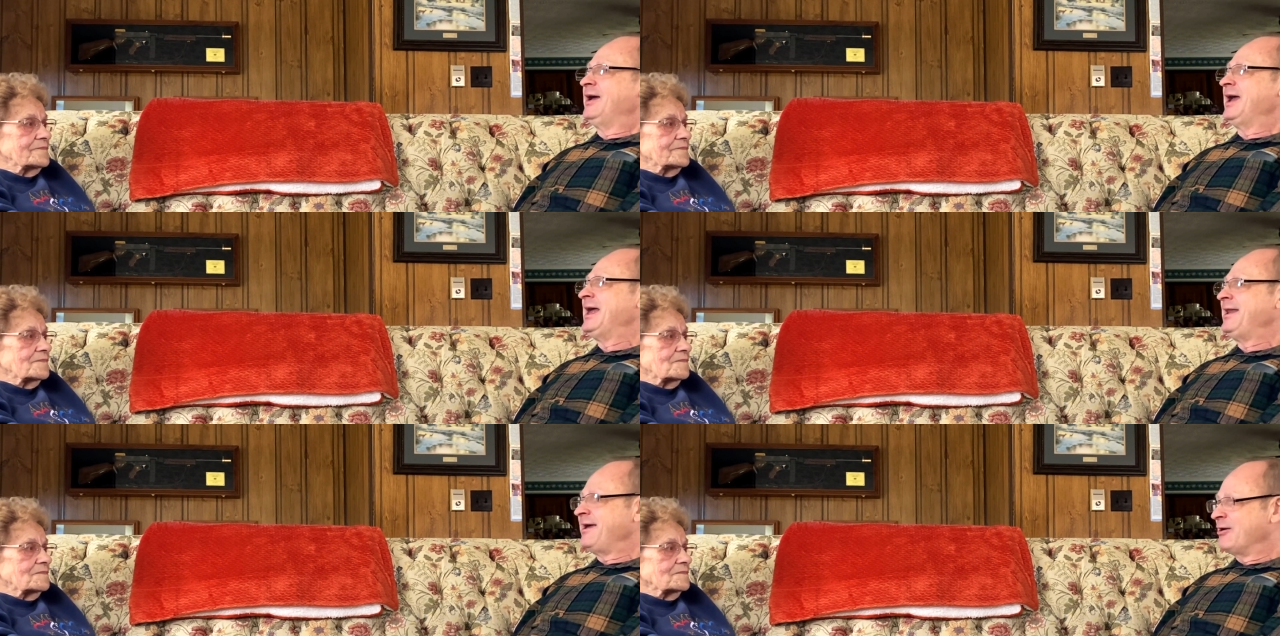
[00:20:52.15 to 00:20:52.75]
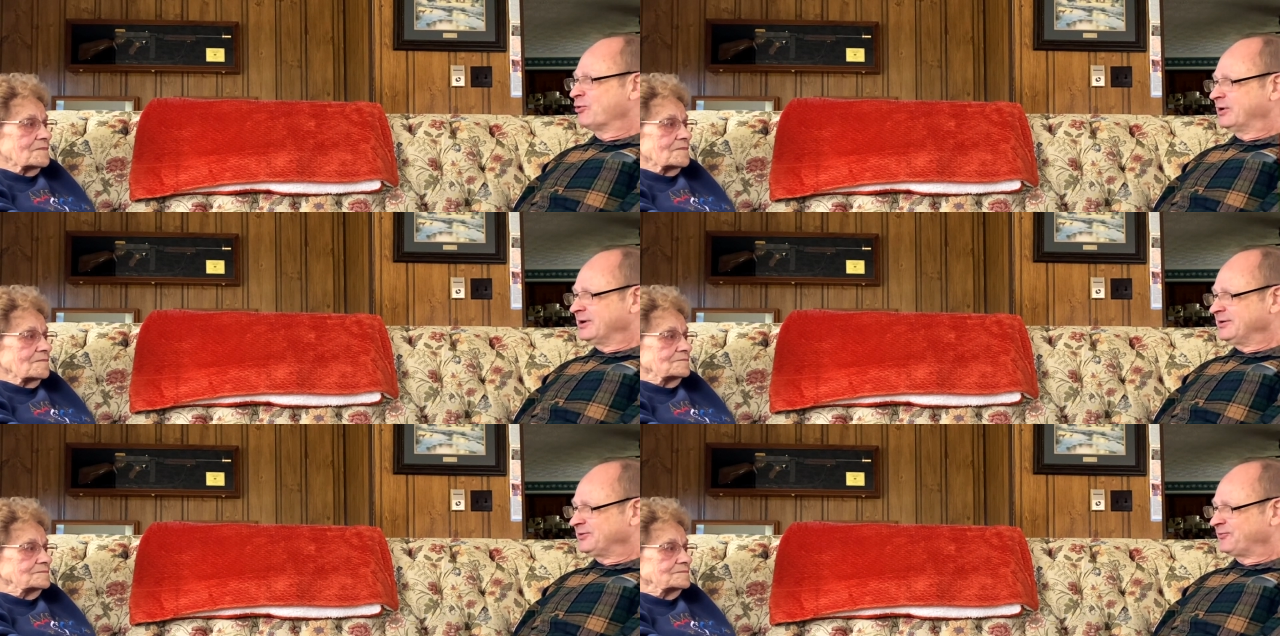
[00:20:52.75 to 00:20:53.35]
Speaker 1: and
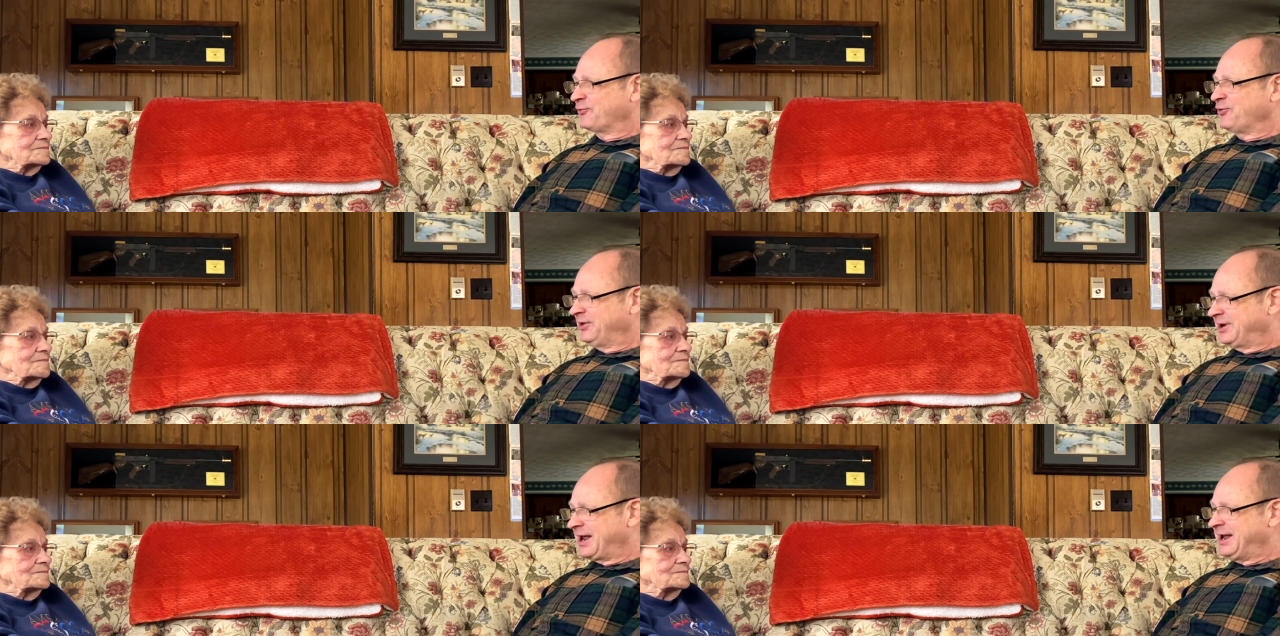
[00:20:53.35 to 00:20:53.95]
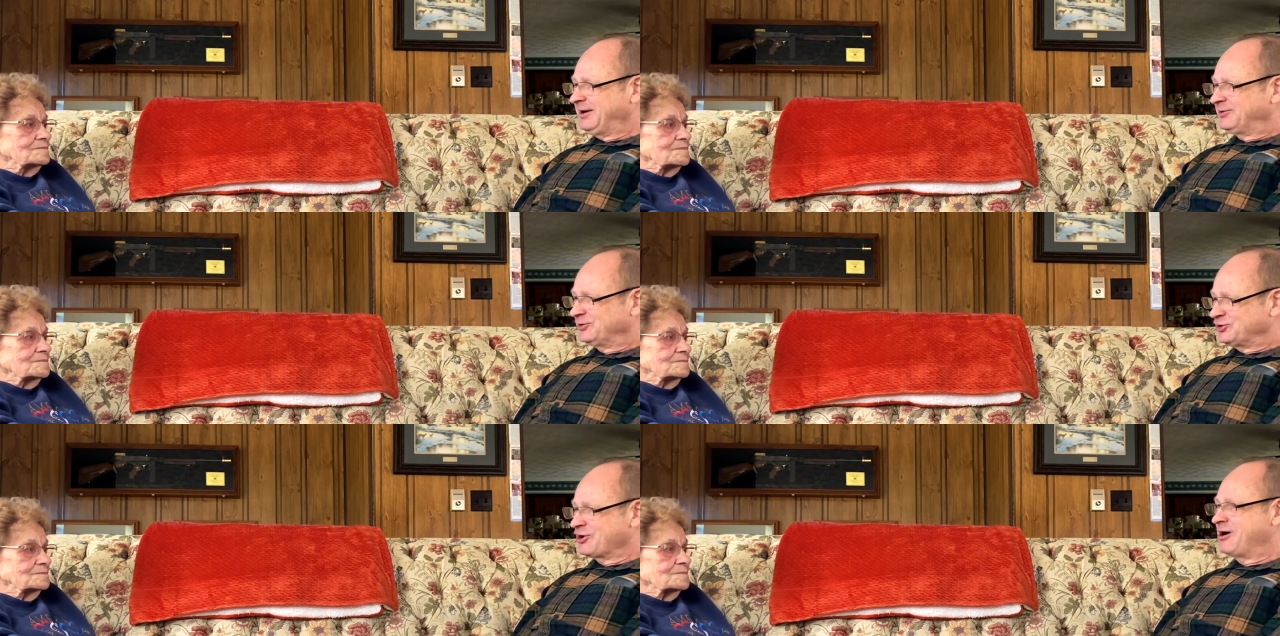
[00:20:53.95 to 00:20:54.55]
Elkins for the day to
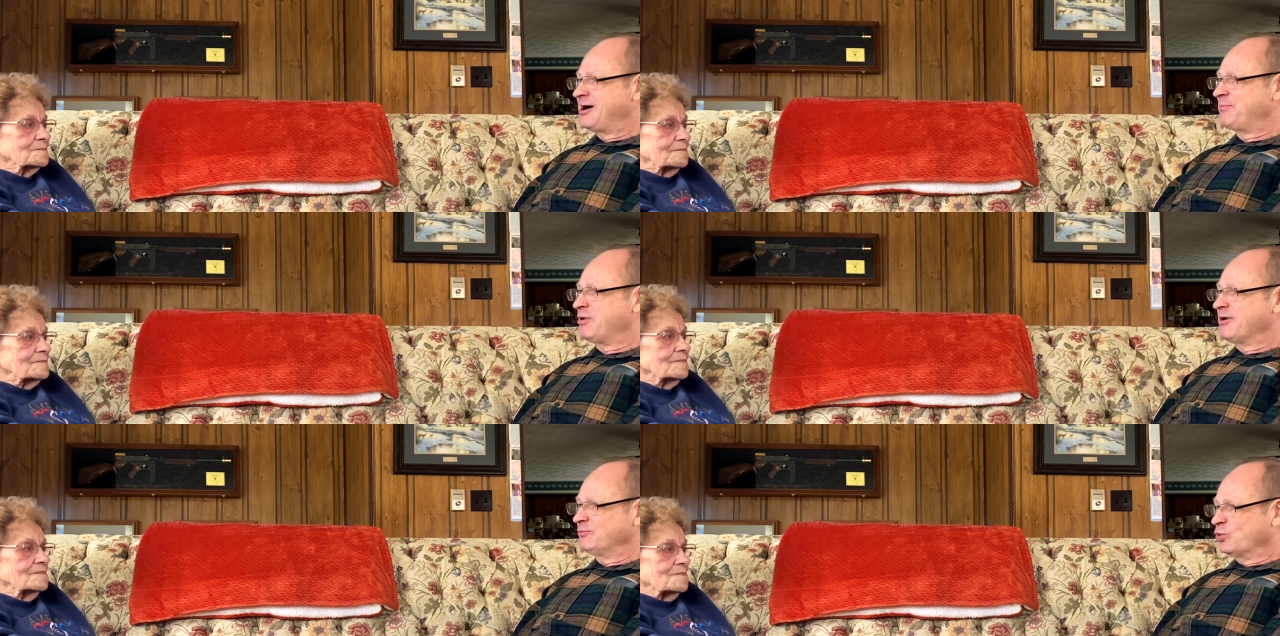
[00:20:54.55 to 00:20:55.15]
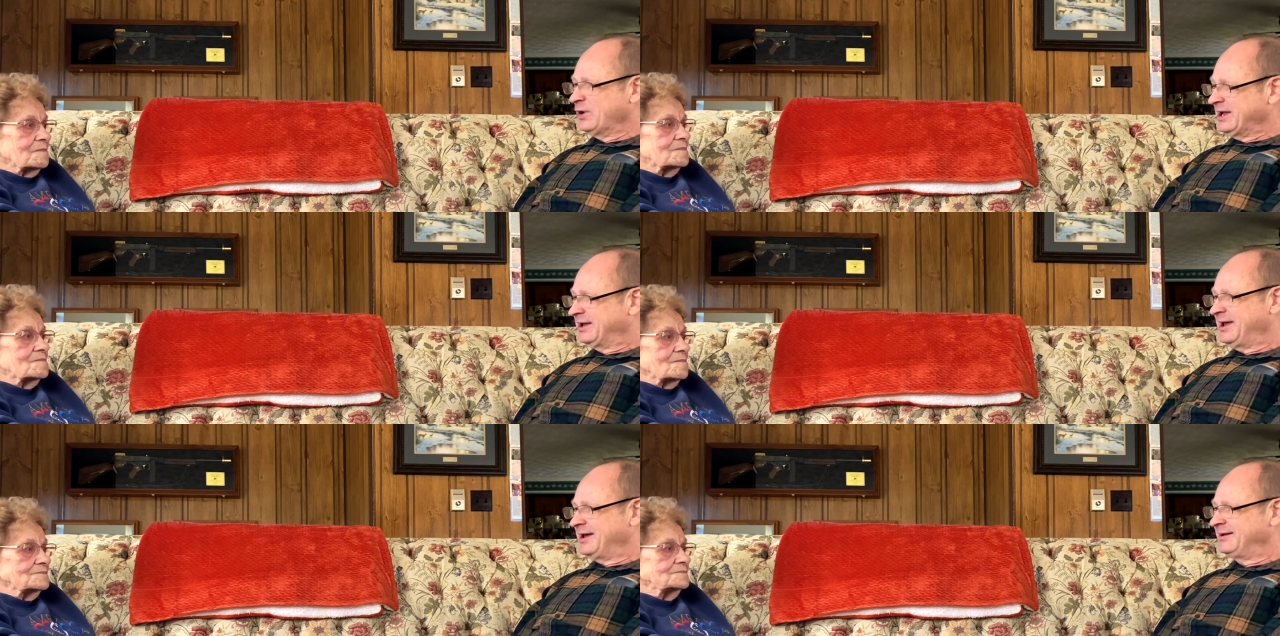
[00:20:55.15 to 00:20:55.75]
shop on
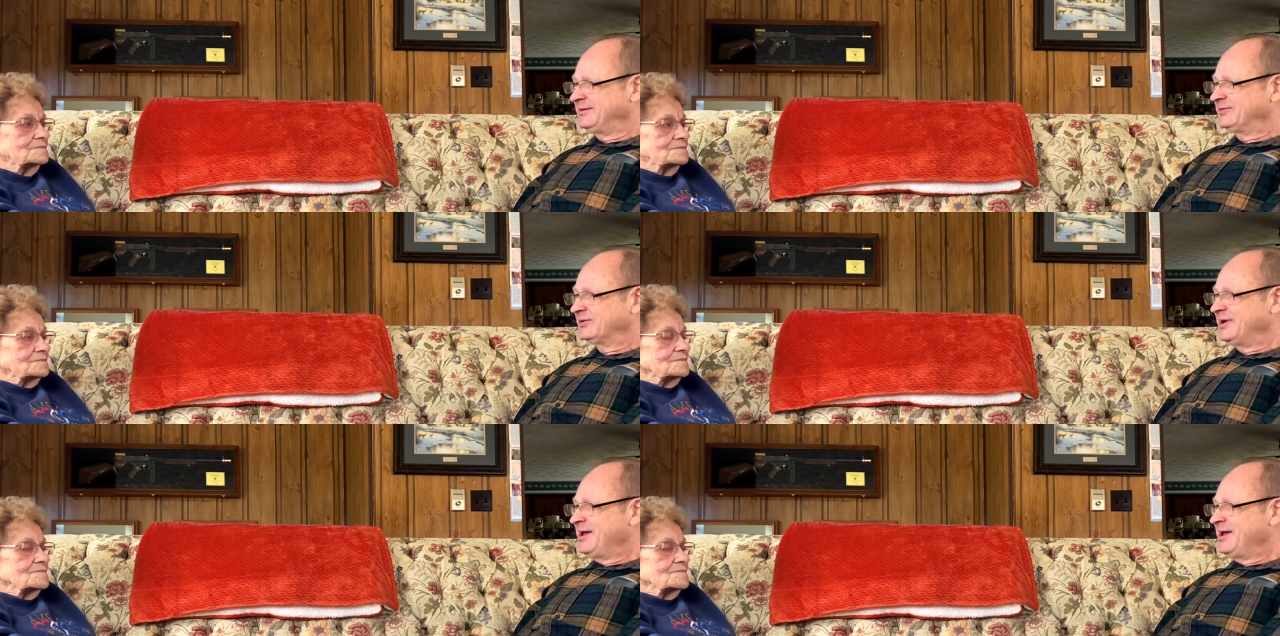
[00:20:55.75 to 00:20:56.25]
weekends,